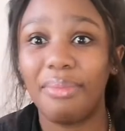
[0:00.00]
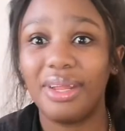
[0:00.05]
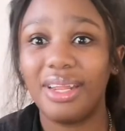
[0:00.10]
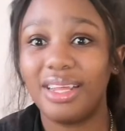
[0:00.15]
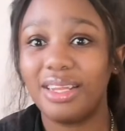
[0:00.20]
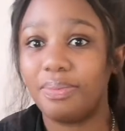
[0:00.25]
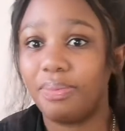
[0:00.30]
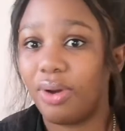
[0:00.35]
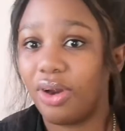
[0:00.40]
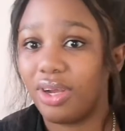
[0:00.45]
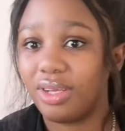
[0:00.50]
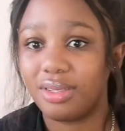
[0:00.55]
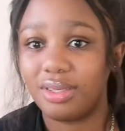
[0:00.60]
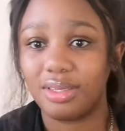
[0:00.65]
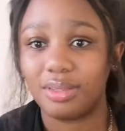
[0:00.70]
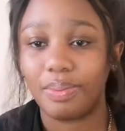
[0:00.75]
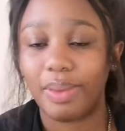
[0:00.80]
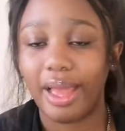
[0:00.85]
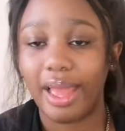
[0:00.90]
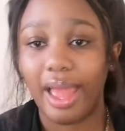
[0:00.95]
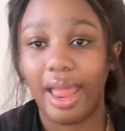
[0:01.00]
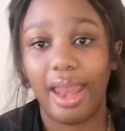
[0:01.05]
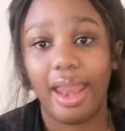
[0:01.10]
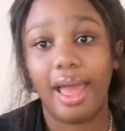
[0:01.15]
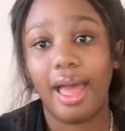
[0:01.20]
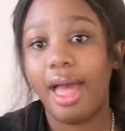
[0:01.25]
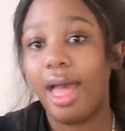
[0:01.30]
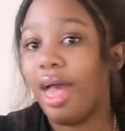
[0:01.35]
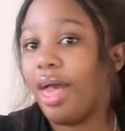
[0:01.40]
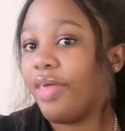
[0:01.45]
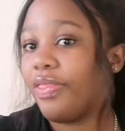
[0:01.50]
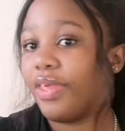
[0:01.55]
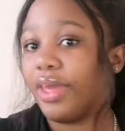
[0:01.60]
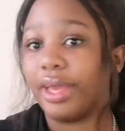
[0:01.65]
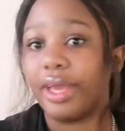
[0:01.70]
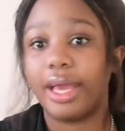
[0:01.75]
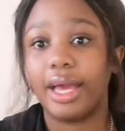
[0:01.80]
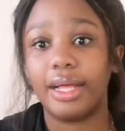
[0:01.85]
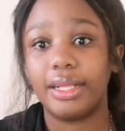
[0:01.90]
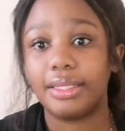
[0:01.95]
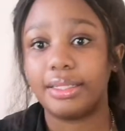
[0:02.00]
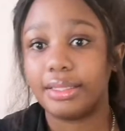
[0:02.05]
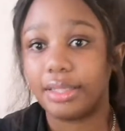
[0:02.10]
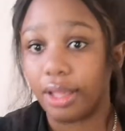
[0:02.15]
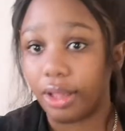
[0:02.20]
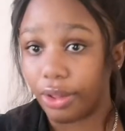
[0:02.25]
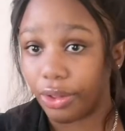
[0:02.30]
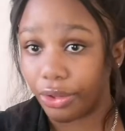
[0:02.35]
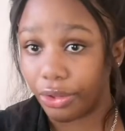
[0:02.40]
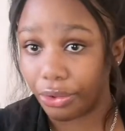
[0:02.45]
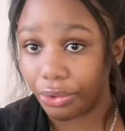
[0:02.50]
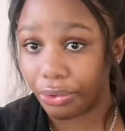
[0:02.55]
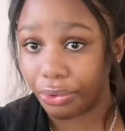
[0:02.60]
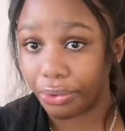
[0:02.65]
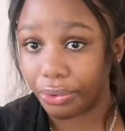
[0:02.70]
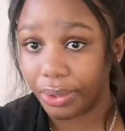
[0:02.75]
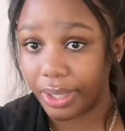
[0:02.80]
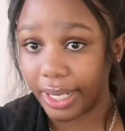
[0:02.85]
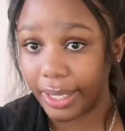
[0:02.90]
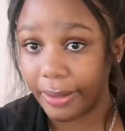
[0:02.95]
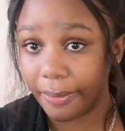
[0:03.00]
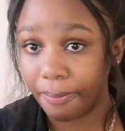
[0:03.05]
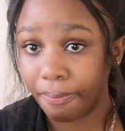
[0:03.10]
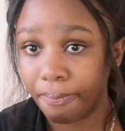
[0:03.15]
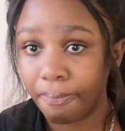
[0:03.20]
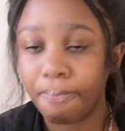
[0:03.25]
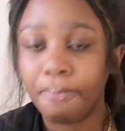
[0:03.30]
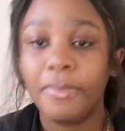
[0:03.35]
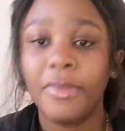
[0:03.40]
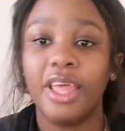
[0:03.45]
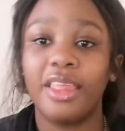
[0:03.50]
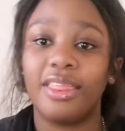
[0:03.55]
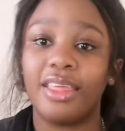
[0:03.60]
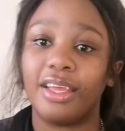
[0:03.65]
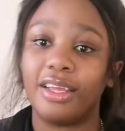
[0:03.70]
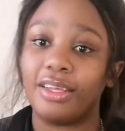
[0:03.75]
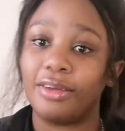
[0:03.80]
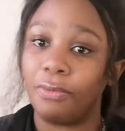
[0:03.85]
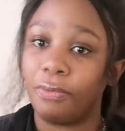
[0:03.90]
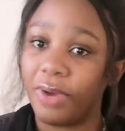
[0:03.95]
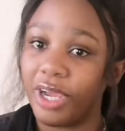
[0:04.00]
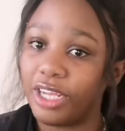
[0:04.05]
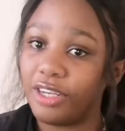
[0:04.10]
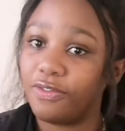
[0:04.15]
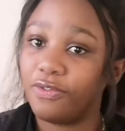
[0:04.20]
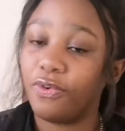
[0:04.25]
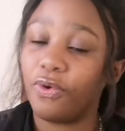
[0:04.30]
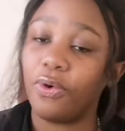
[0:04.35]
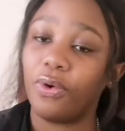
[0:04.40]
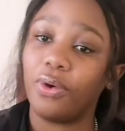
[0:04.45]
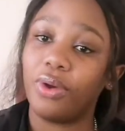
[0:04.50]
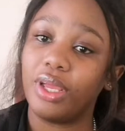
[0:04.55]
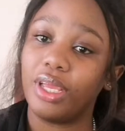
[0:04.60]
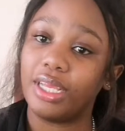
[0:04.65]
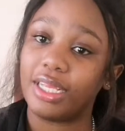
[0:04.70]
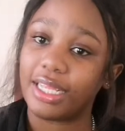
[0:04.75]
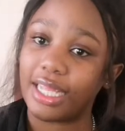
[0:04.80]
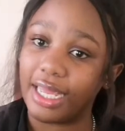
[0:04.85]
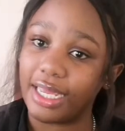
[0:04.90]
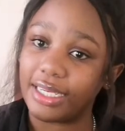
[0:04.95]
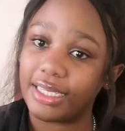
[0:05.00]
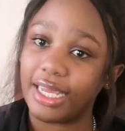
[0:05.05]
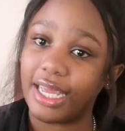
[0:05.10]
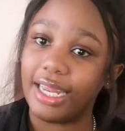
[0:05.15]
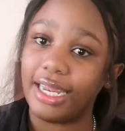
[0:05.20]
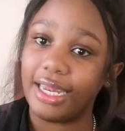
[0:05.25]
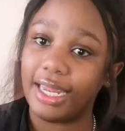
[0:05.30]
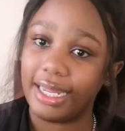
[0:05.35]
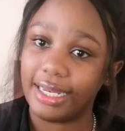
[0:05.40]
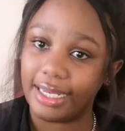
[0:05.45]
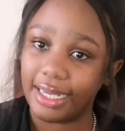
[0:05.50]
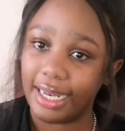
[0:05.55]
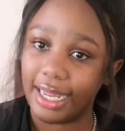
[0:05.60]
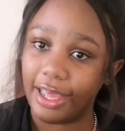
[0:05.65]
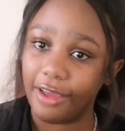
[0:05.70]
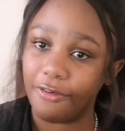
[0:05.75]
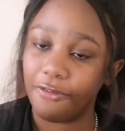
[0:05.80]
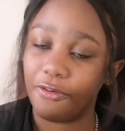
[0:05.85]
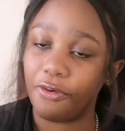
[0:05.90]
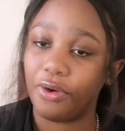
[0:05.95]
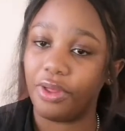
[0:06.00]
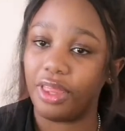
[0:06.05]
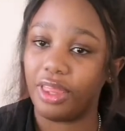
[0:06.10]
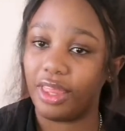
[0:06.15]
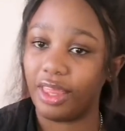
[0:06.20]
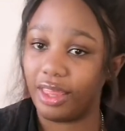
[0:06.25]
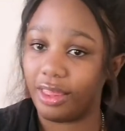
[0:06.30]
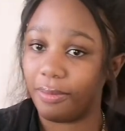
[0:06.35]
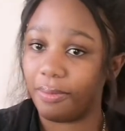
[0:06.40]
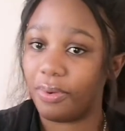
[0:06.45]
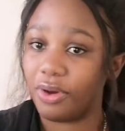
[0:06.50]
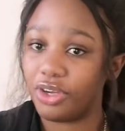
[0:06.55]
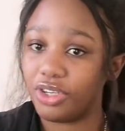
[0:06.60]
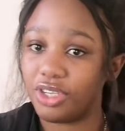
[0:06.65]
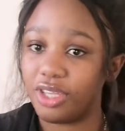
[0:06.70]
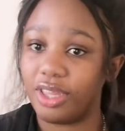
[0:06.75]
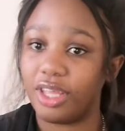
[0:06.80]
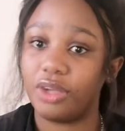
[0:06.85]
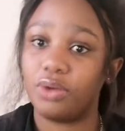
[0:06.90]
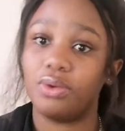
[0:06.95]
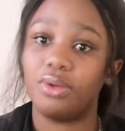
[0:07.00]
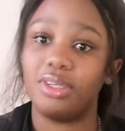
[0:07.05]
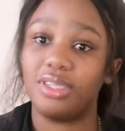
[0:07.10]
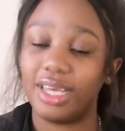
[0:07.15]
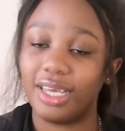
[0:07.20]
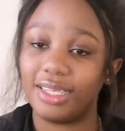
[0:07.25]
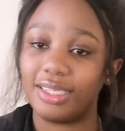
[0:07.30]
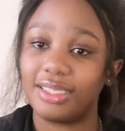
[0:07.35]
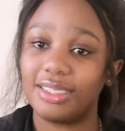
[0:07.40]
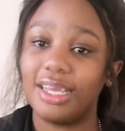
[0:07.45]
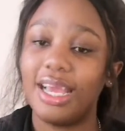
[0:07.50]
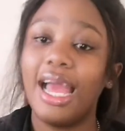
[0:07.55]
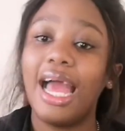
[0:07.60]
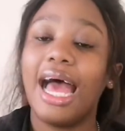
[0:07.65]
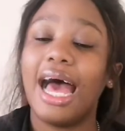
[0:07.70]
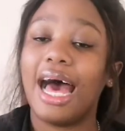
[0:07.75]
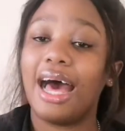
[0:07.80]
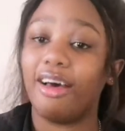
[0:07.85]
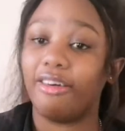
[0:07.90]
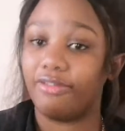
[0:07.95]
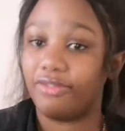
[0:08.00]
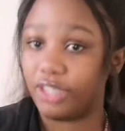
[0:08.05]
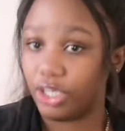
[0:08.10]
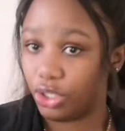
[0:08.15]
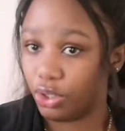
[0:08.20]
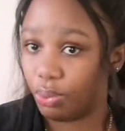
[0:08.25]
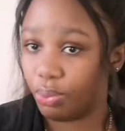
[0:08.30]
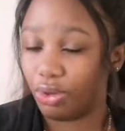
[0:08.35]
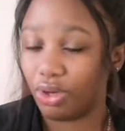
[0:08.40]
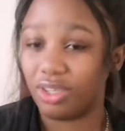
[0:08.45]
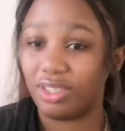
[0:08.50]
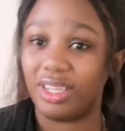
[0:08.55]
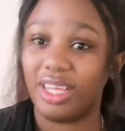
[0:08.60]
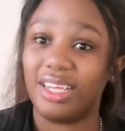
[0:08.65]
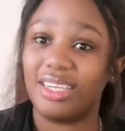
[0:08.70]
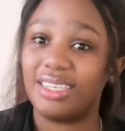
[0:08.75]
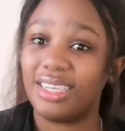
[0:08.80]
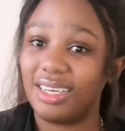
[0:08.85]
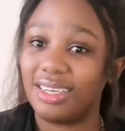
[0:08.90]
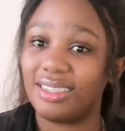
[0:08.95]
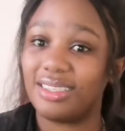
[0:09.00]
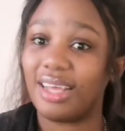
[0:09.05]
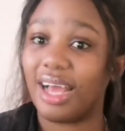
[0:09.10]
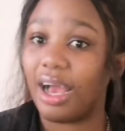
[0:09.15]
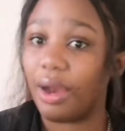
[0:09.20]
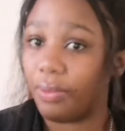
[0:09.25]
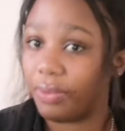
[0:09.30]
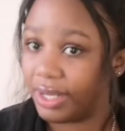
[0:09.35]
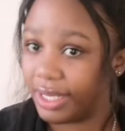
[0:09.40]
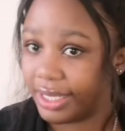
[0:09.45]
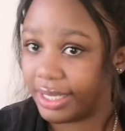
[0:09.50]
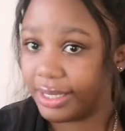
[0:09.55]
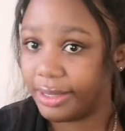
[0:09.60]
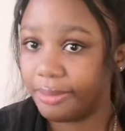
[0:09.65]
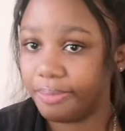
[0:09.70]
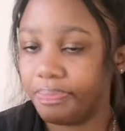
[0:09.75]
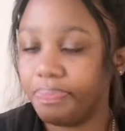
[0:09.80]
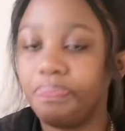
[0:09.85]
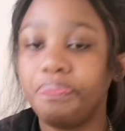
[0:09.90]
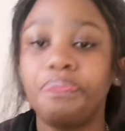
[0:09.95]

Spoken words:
a minute passes payana, they cancel you. they wait for ixesha elilandelayo for the person that will test after you, because they test hourly.